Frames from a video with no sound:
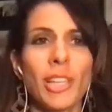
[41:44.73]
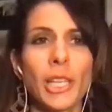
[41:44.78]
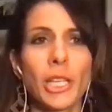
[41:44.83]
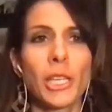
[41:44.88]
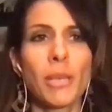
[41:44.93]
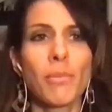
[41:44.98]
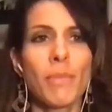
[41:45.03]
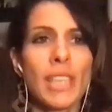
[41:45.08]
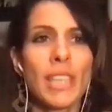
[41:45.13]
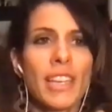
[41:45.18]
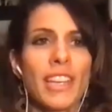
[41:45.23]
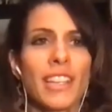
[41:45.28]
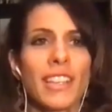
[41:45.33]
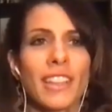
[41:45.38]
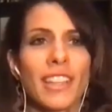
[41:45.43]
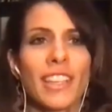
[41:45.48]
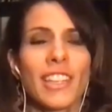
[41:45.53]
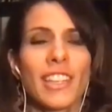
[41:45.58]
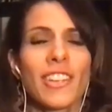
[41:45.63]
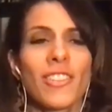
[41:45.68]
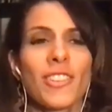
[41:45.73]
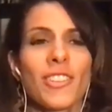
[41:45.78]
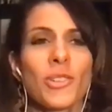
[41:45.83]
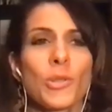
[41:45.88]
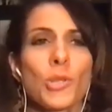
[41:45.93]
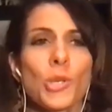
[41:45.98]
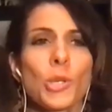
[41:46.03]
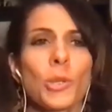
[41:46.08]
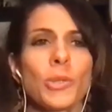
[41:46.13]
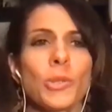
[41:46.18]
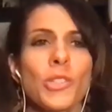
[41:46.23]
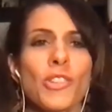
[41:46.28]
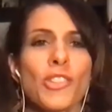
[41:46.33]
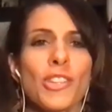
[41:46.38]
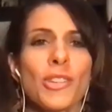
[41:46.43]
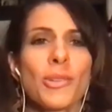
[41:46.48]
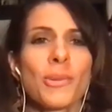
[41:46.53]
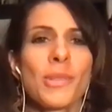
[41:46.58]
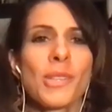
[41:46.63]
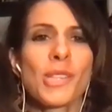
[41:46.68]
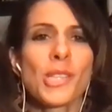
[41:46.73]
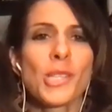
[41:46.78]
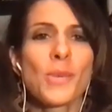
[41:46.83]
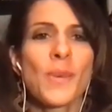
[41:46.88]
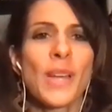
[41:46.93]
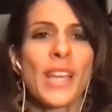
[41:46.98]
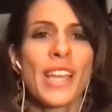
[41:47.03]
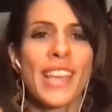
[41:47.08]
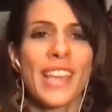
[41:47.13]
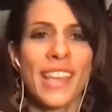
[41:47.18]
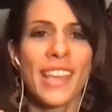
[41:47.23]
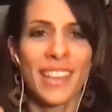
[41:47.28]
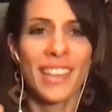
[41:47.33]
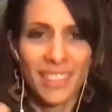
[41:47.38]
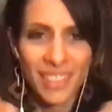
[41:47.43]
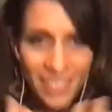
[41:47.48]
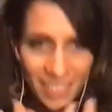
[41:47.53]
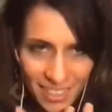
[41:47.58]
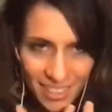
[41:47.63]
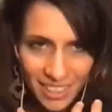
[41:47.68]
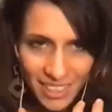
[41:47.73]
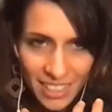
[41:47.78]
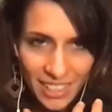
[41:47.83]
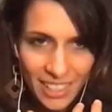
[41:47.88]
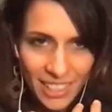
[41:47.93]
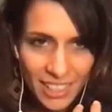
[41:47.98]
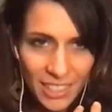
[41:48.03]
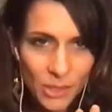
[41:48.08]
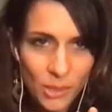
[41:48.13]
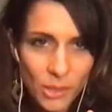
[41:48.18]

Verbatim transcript: Like immediately, you know, your shoulders go this way and yep.